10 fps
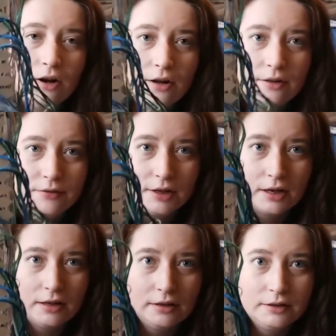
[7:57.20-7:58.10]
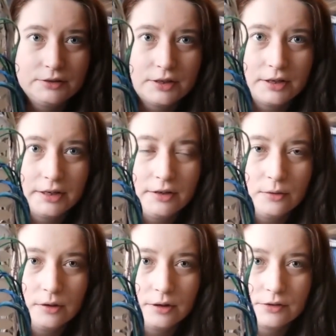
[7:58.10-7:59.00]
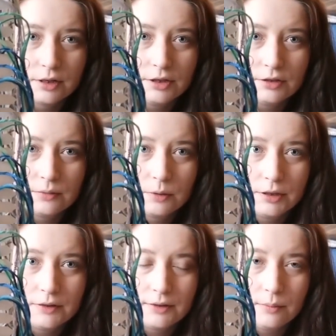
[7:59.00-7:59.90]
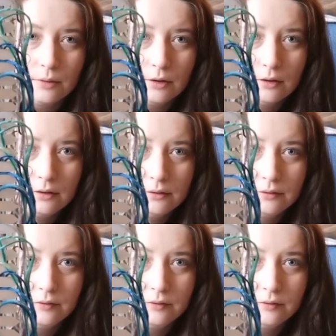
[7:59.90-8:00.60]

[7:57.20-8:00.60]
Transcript: all of the colors are in order. So I just put the symbol